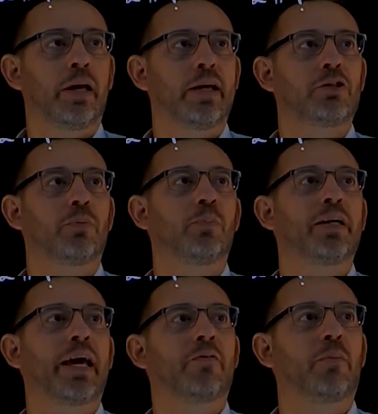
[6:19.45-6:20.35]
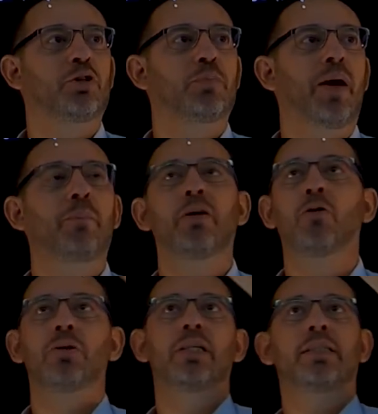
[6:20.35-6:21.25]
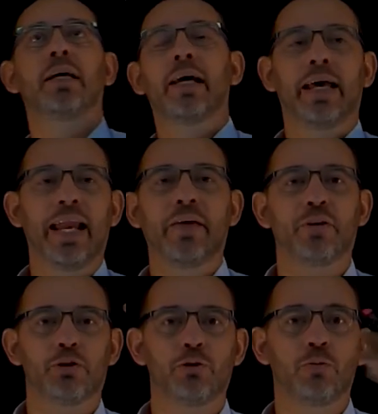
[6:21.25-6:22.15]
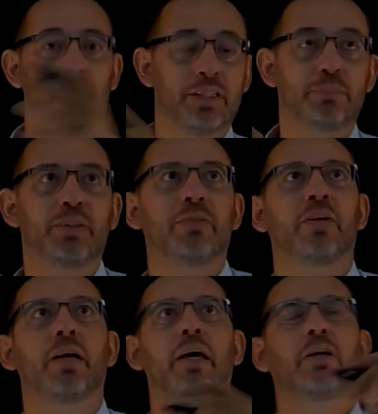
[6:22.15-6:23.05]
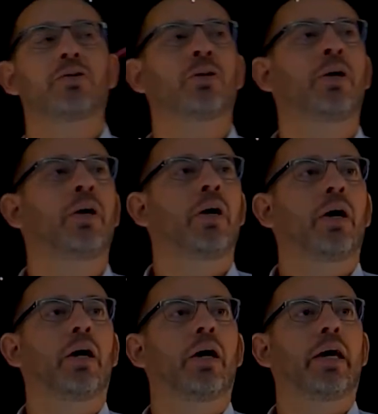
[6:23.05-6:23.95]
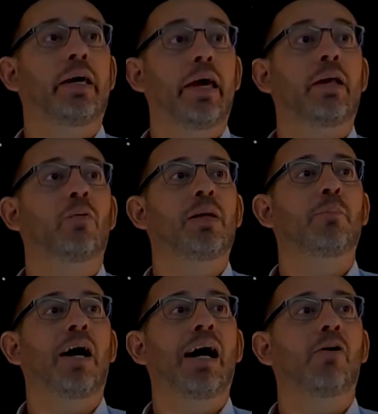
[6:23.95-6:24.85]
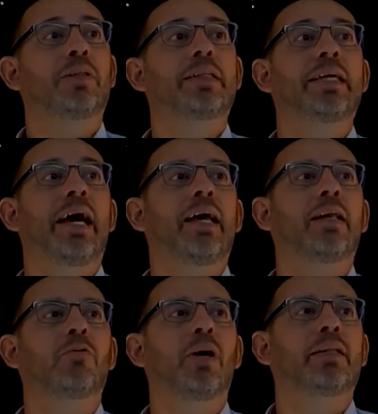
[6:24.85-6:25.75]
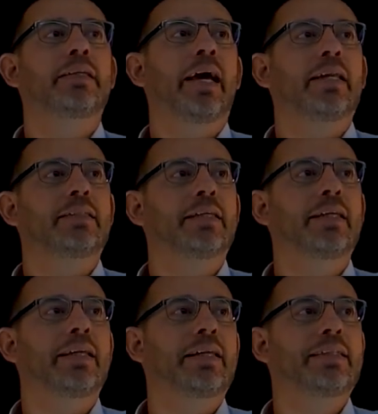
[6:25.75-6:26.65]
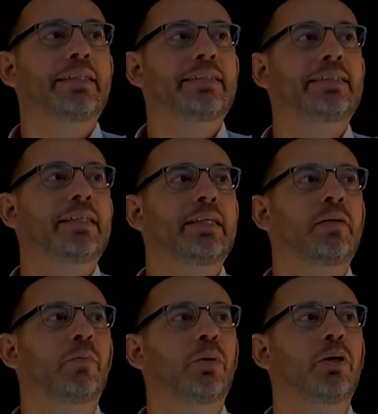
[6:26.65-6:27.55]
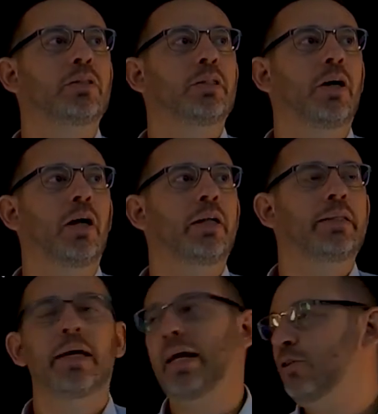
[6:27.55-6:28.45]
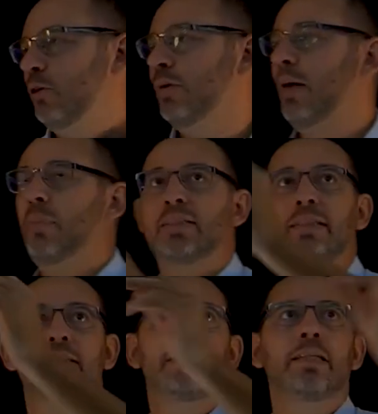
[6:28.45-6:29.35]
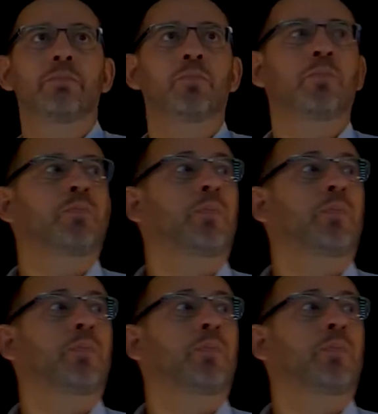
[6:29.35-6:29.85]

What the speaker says: Okay, so be careful, I'm just mapping all these letters to this specific case. Again, what about DL? Well, DL is clearly DZ, because the only direction of gamma is DZ.